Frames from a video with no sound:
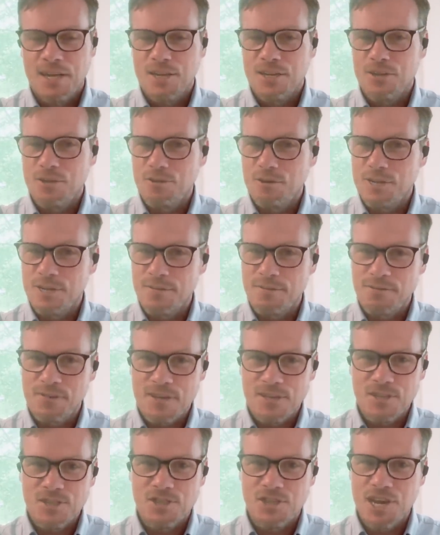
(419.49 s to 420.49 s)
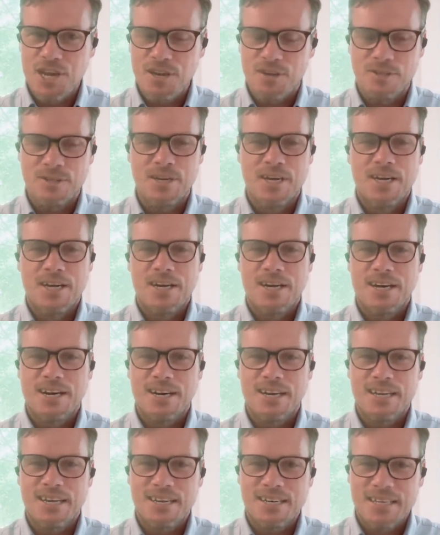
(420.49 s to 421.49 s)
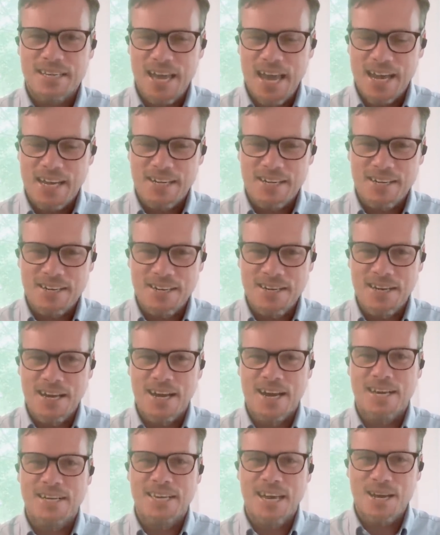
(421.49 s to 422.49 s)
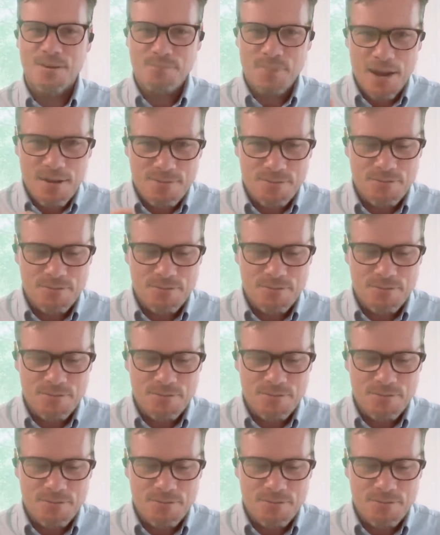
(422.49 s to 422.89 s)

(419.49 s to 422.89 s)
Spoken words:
you could face jail. In Canada, again, my